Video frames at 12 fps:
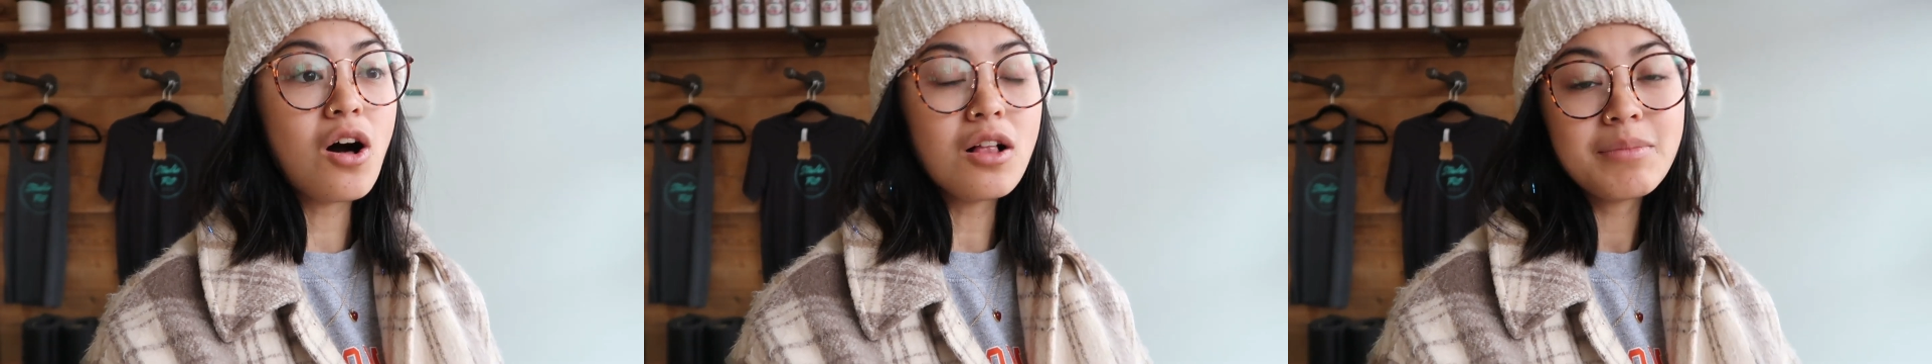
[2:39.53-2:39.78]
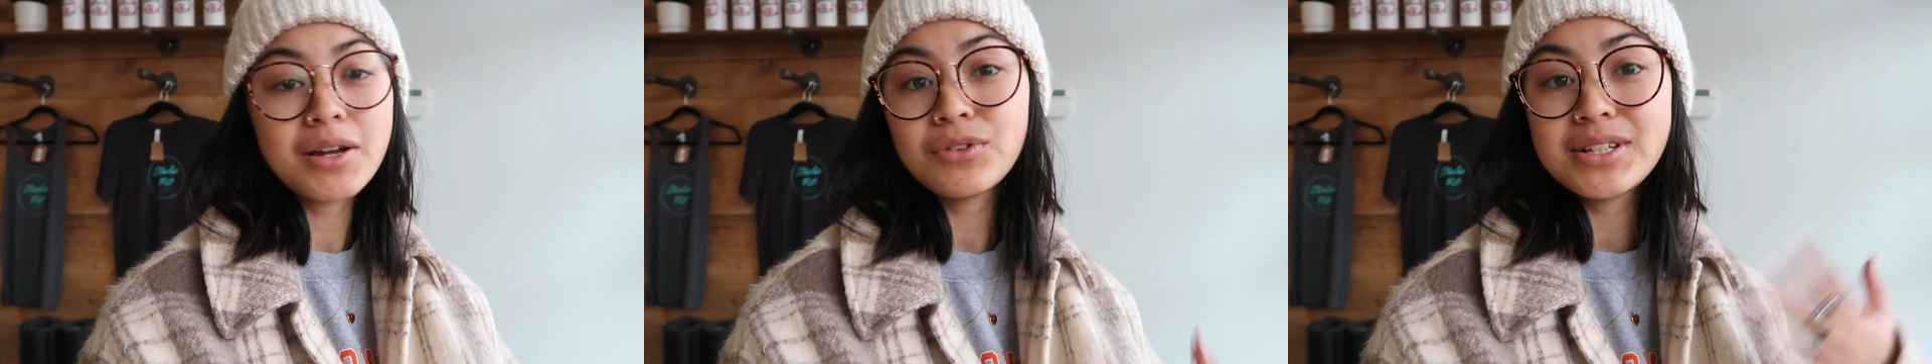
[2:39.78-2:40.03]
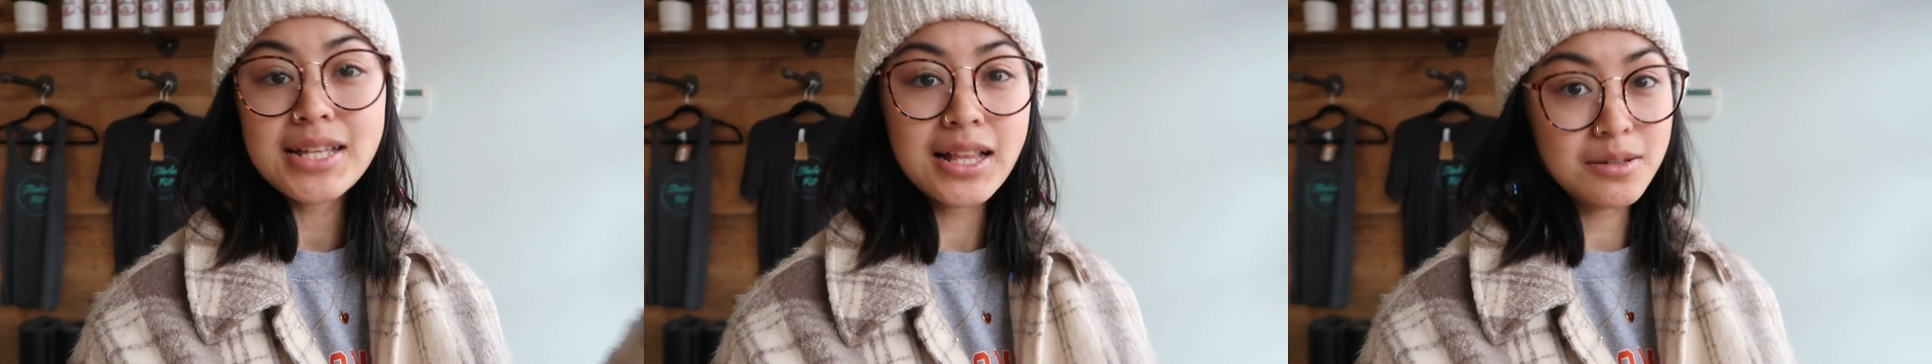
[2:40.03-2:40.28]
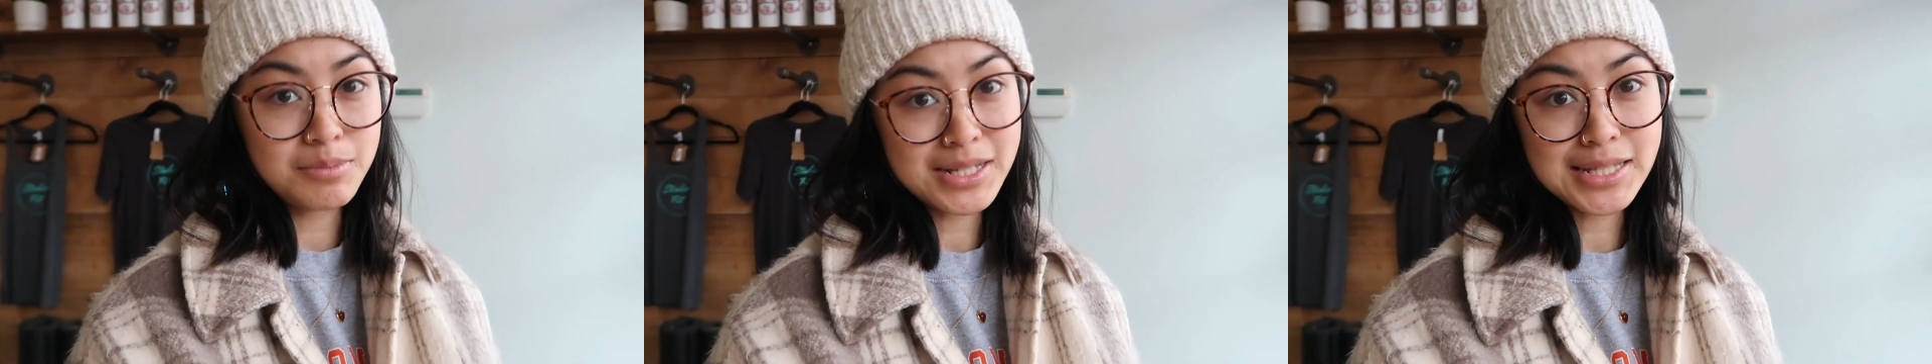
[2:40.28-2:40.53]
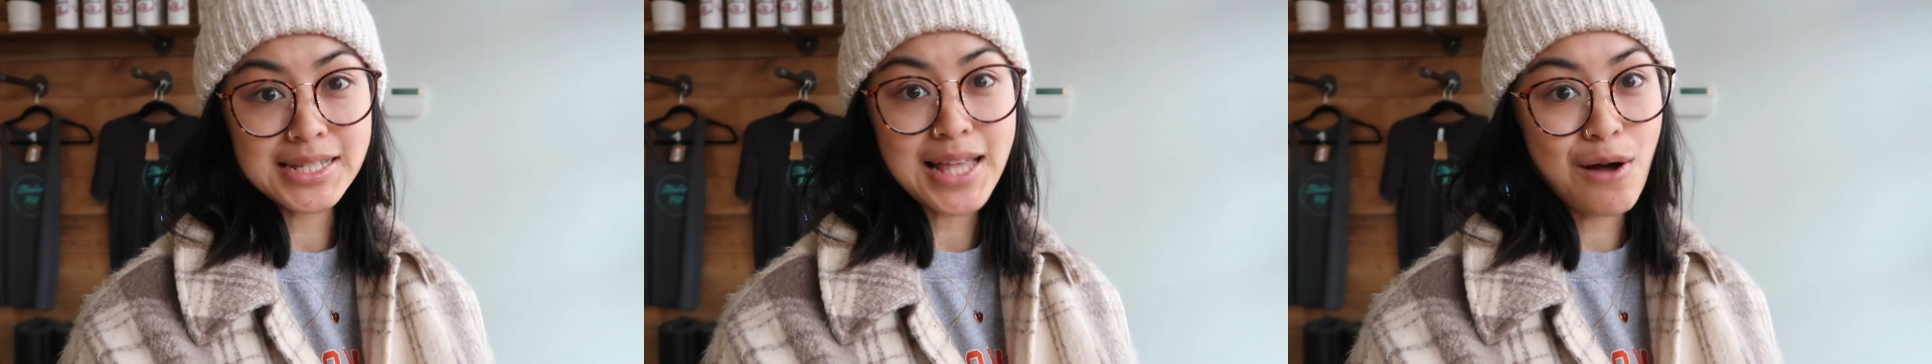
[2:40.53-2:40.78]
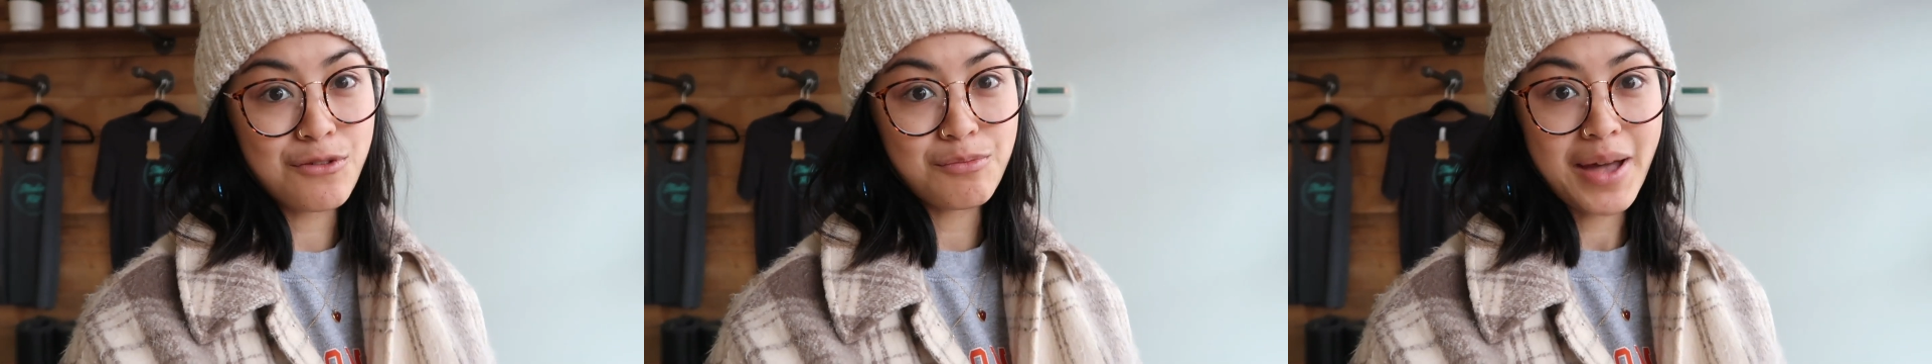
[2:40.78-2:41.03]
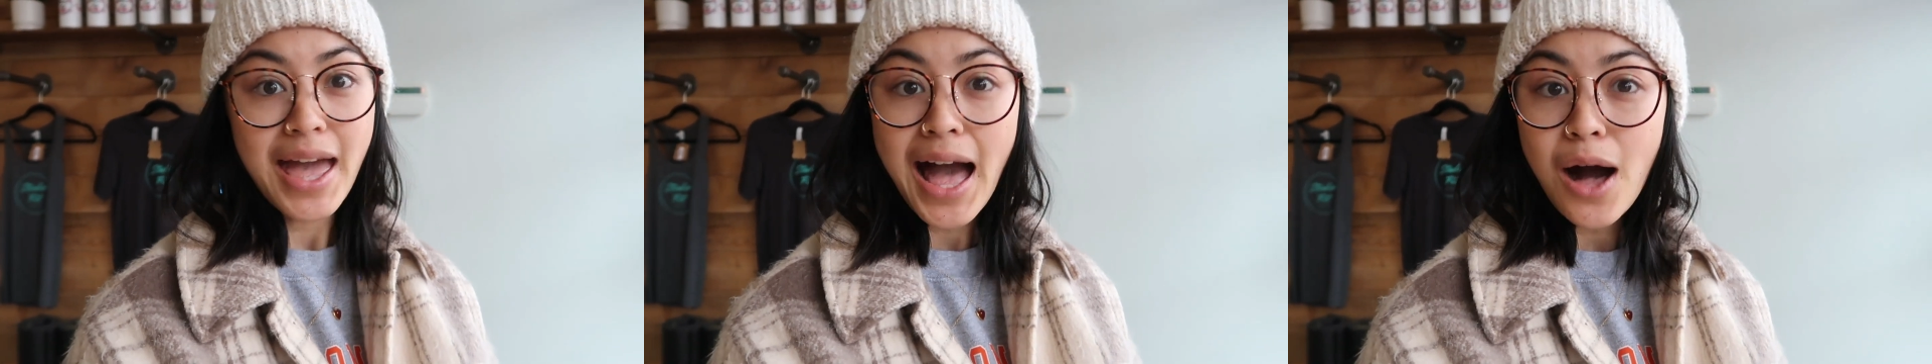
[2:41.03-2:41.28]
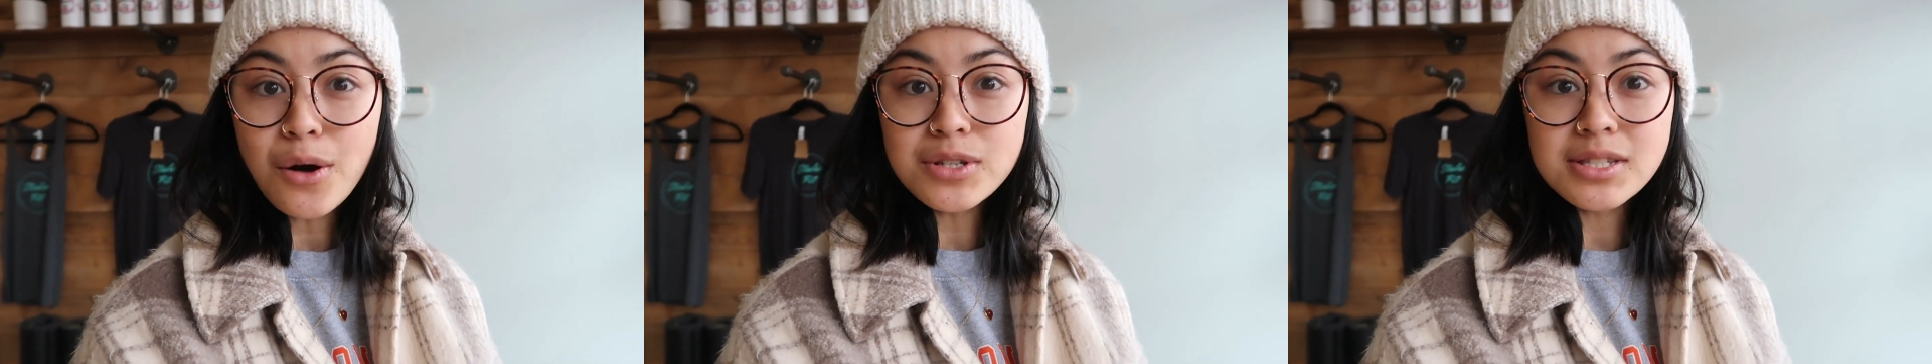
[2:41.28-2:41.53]
all my reselling business out of my
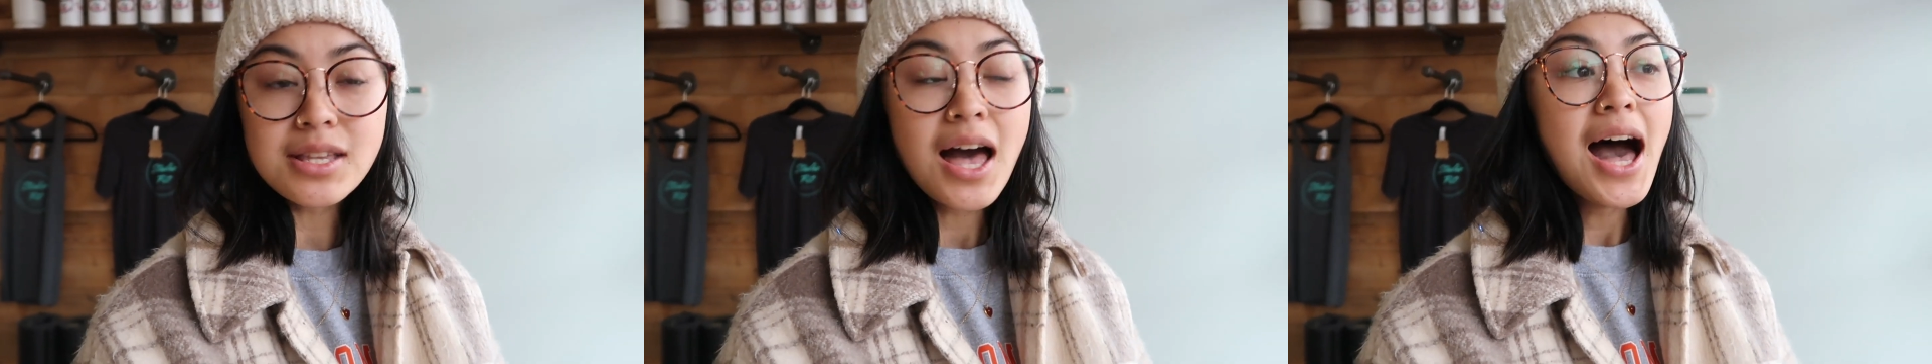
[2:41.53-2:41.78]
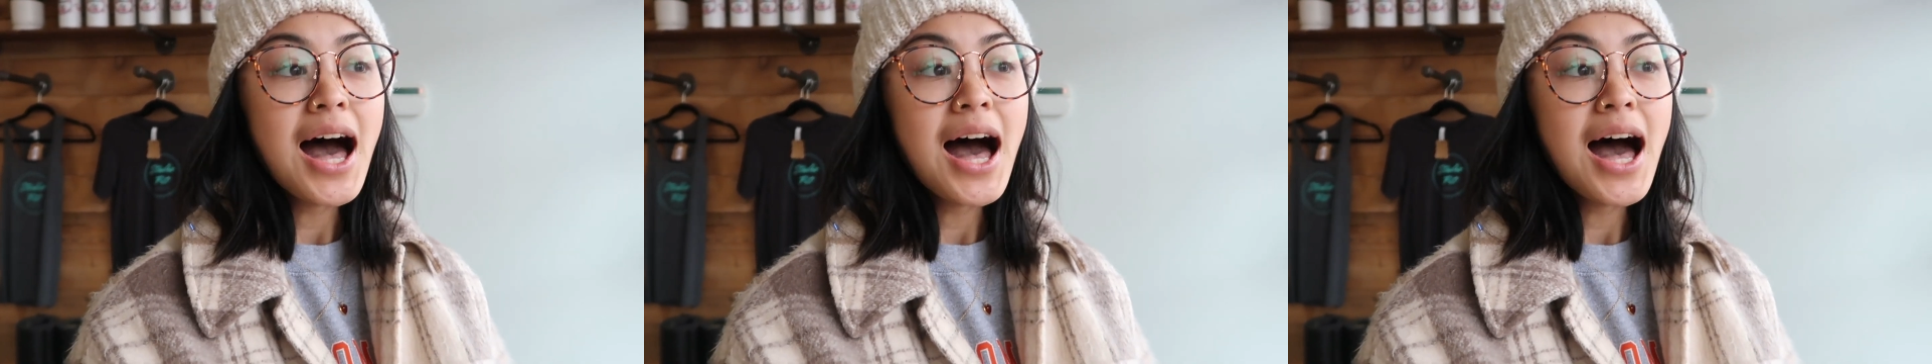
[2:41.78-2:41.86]
house